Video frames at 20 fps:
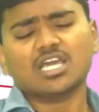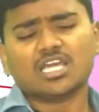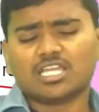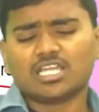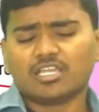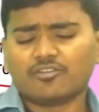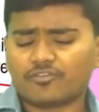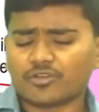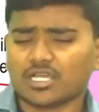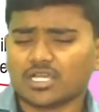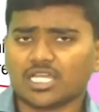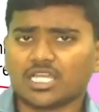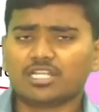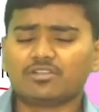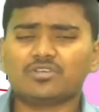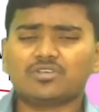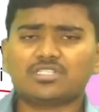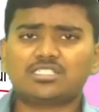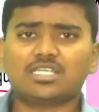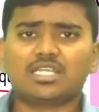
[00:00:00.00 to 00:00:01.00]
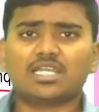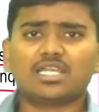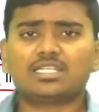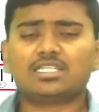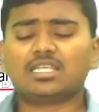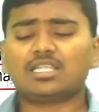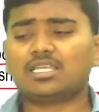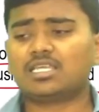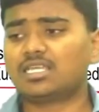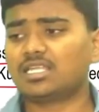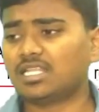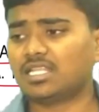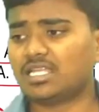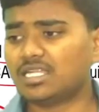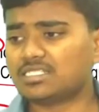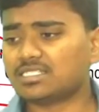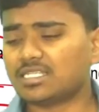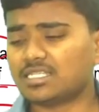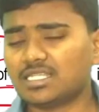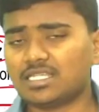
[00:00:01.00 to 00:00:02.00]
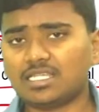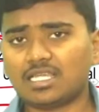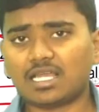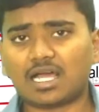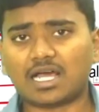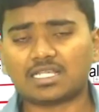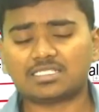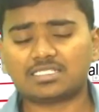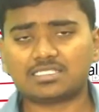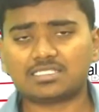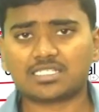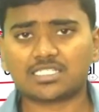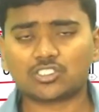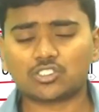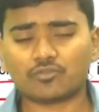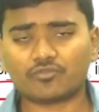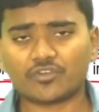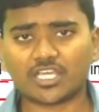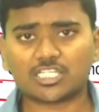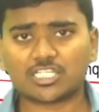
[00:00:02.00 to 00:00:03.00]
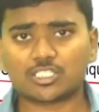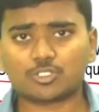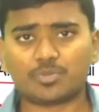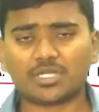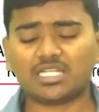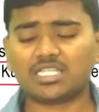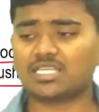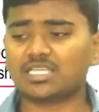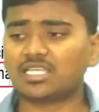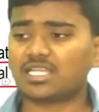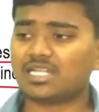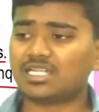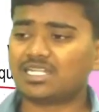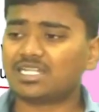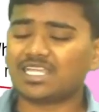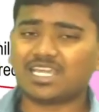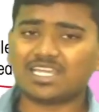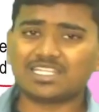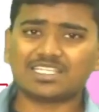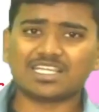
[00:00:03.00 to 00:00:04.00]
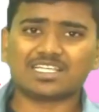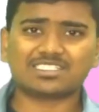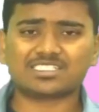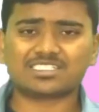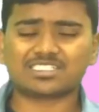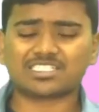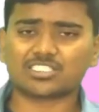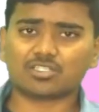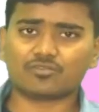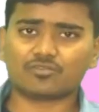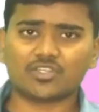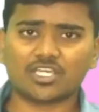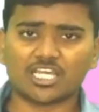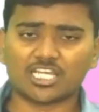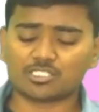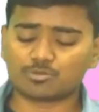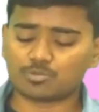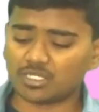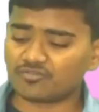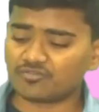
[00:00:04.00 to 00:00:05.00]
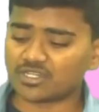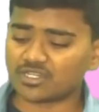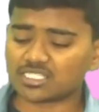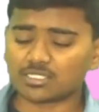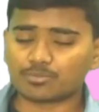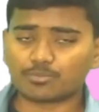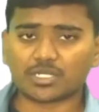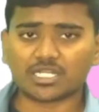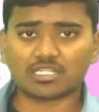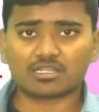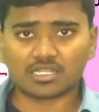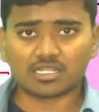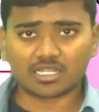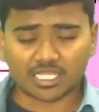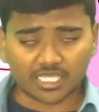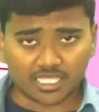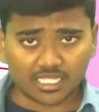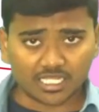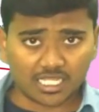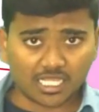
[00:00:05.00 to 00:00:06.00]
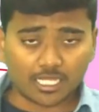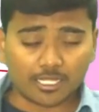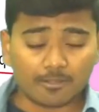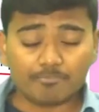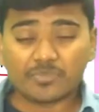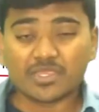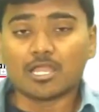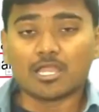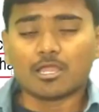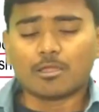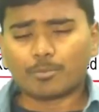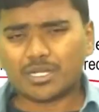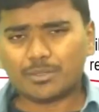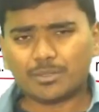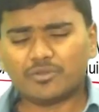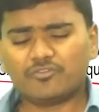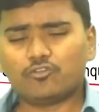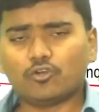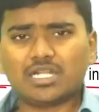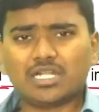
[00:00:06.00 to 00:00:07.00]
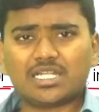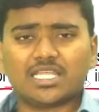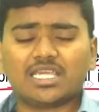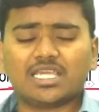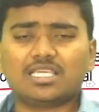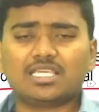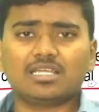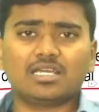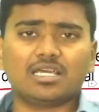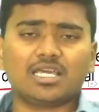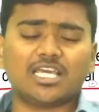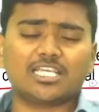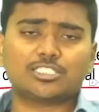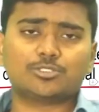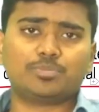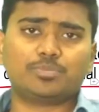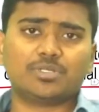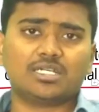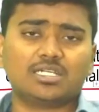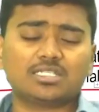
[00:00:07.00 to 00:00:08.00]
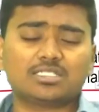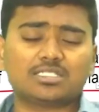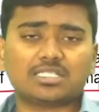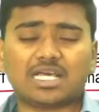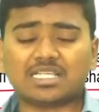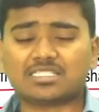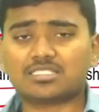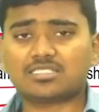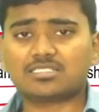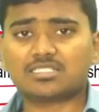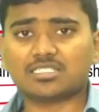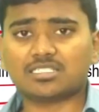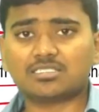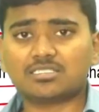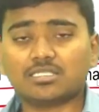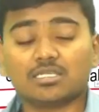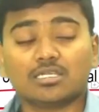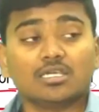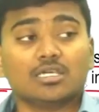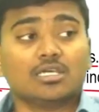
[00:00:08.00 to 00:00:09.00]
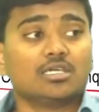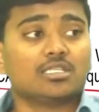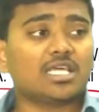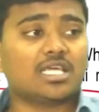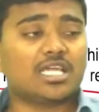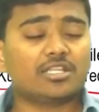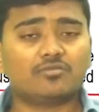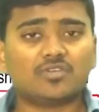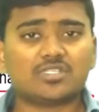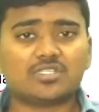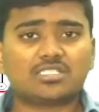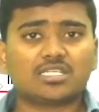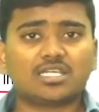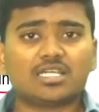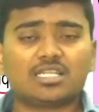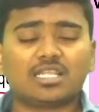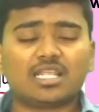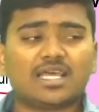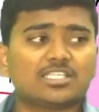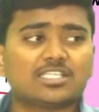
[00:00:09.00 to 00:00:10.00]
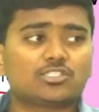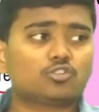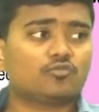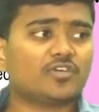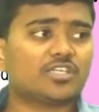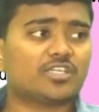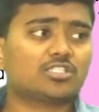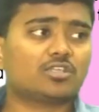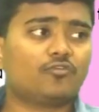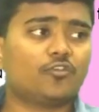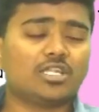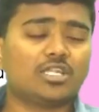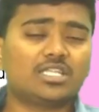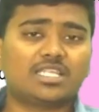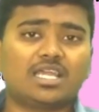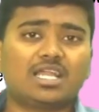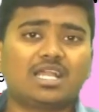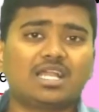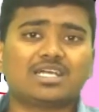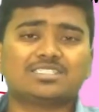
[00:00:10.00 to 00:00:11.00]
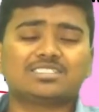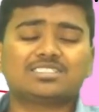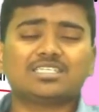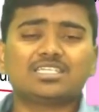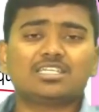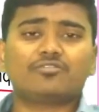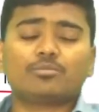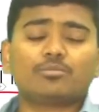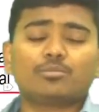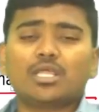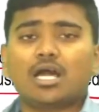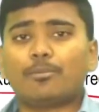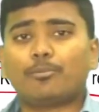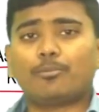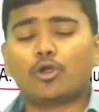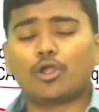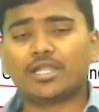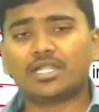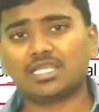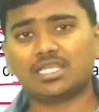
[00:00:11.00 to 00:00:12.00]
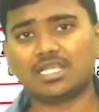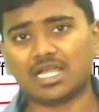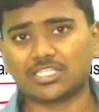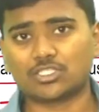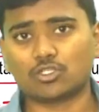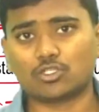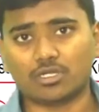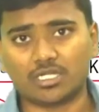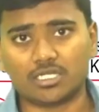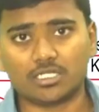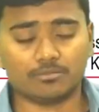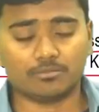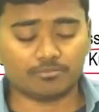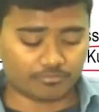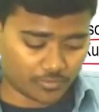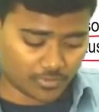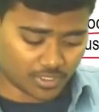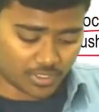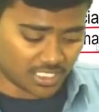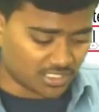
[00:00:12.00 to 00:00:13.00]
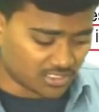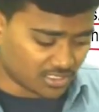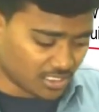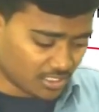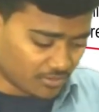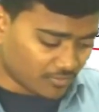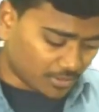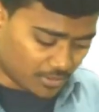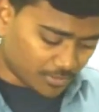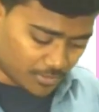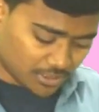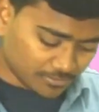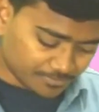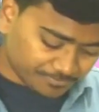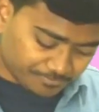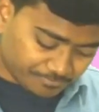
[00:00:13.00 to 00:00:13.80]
if investigator he needs any assistance of an expert, he can take the assistance of the expert for that particular area. But before taking the expert's assistance, the investigator has to first of all take consent from the appointing authority. That is a requirement.